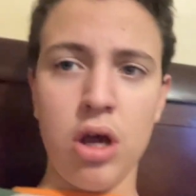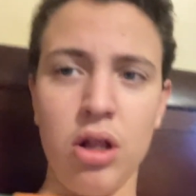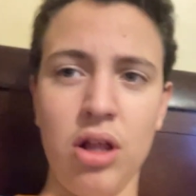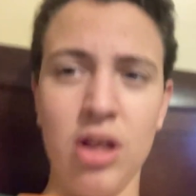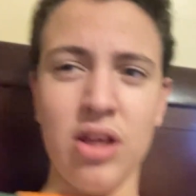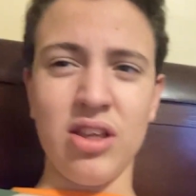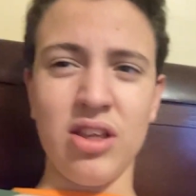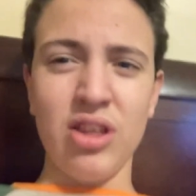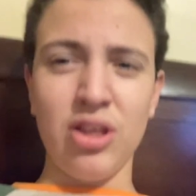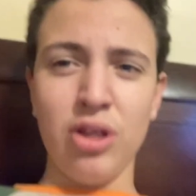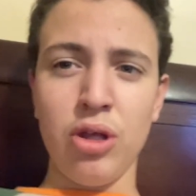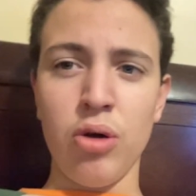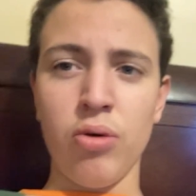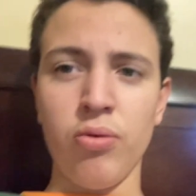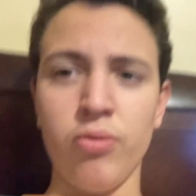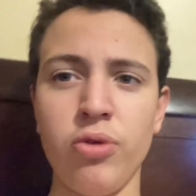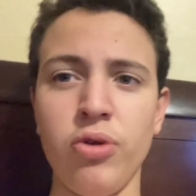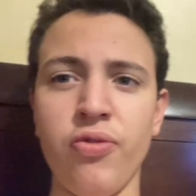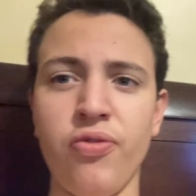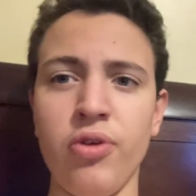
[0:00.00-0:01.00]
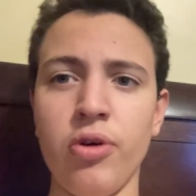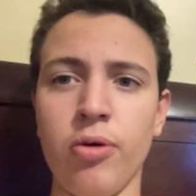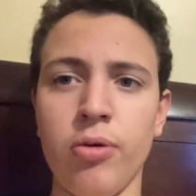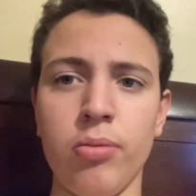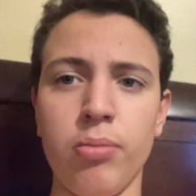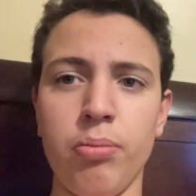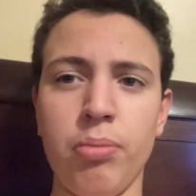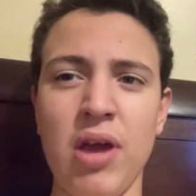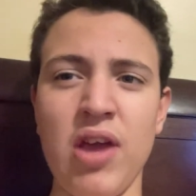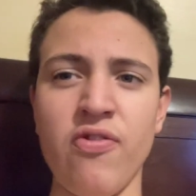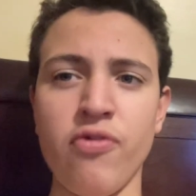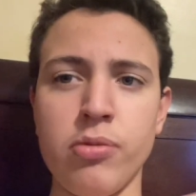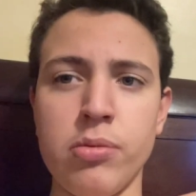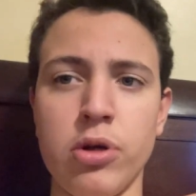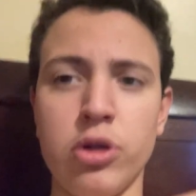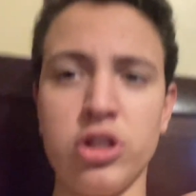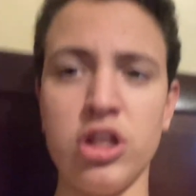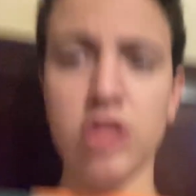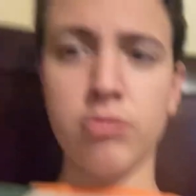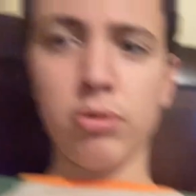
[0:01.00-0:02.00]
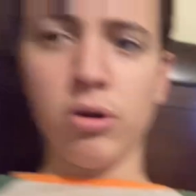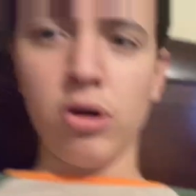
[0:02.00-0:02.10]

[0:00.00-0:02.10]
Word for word: like you know you feel pain from your chest, but